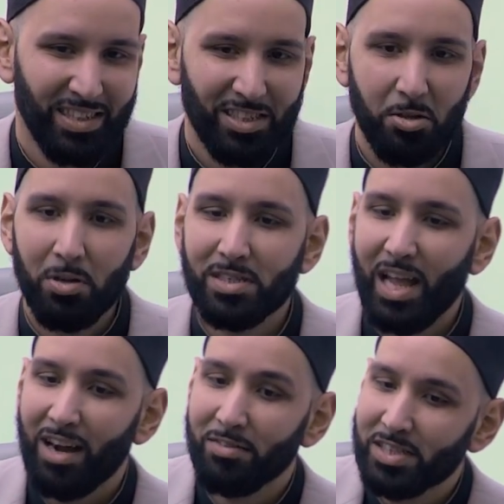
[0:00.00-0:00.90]
So
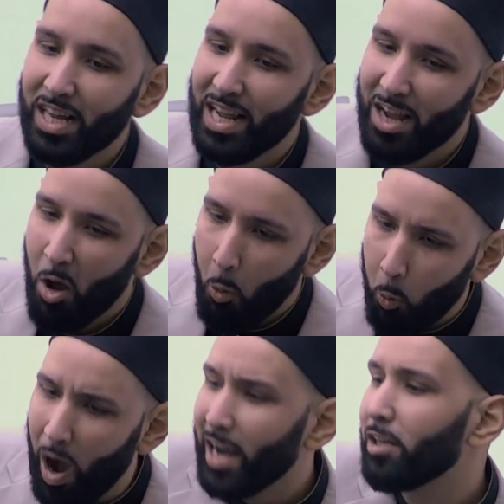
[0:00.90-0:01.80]
instead of saying,
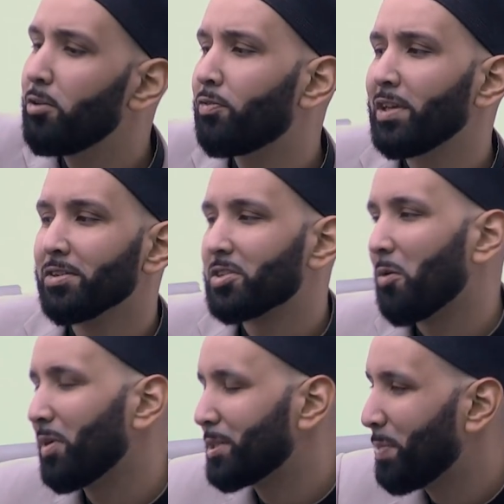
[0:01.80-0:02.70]
why do you feel so
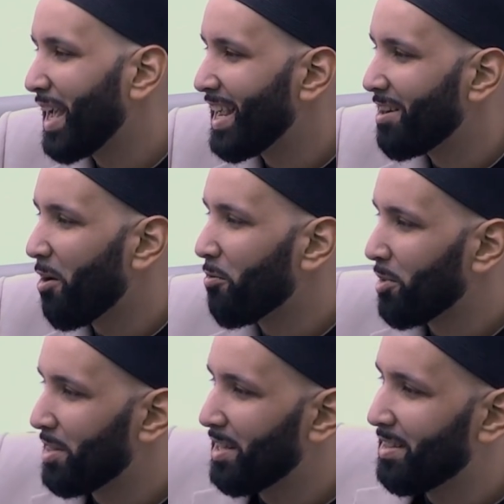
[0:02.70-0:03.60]
much pain over
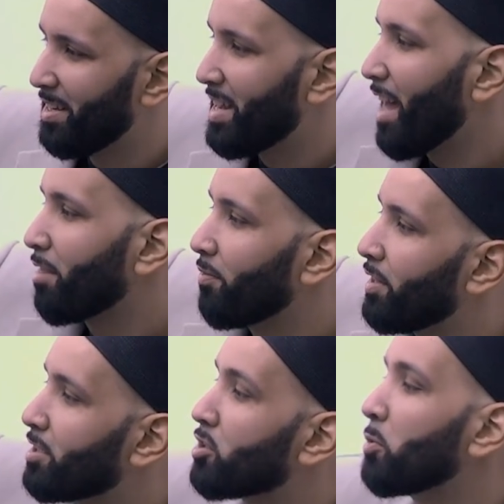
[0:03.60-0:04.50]
the death of
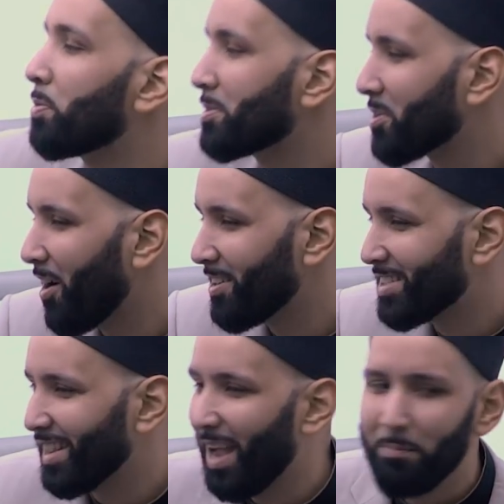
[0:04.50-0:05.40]
this superstar and
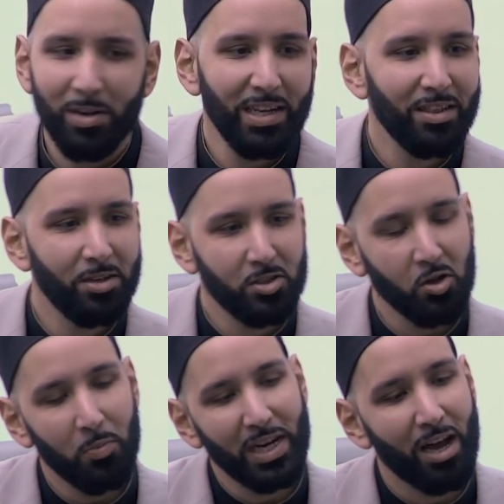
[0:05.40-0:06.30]
celebrity, and there are
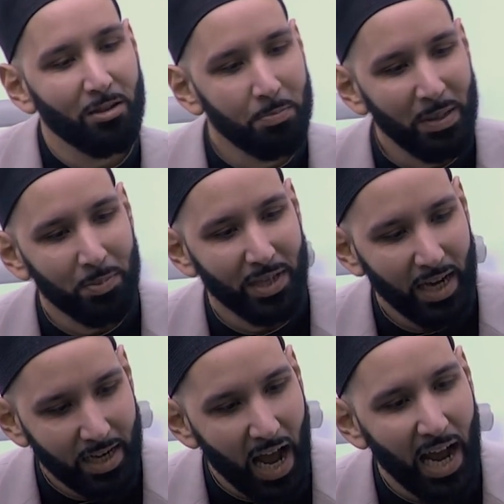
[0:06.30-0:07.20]
so many other people
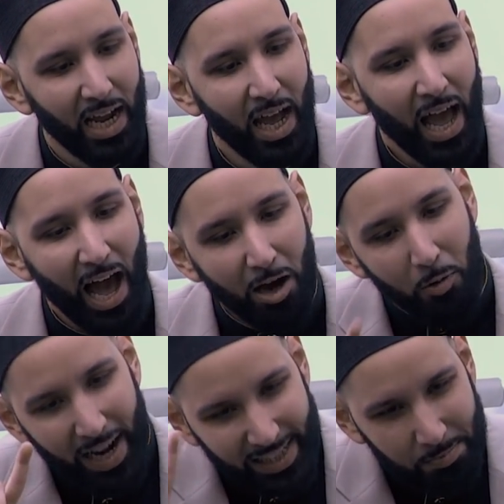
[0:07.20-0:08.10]
that die, how do
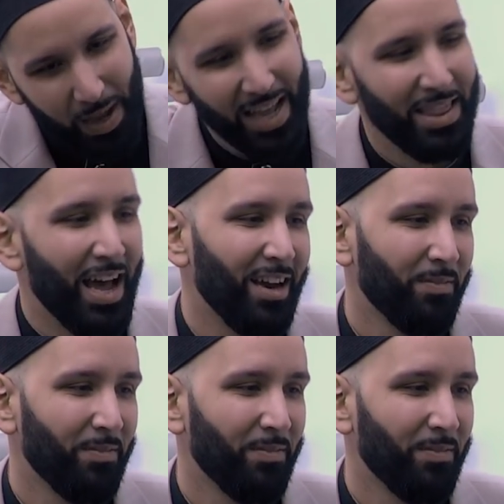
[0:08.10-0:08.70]
I expand that?